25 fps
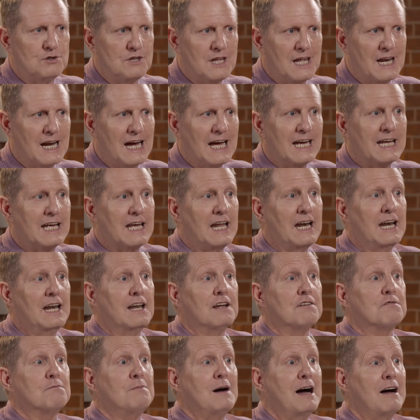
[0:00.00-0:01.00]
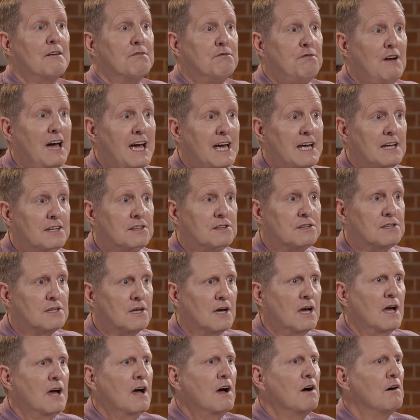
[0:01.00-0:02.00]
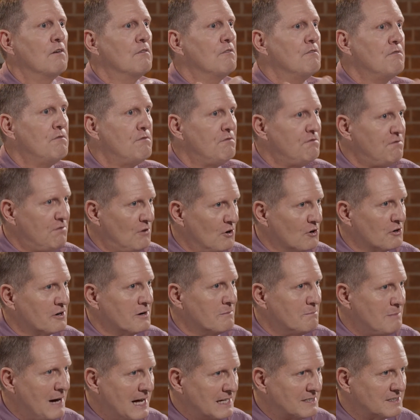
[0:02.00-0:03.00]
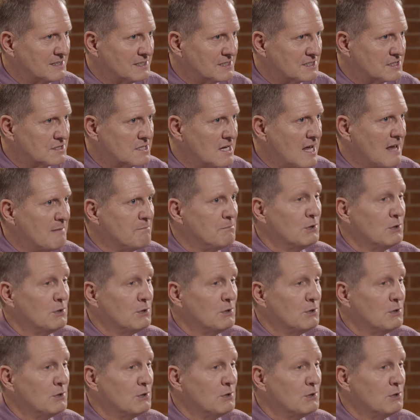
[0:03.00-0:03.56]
that I can live by faith for abundance,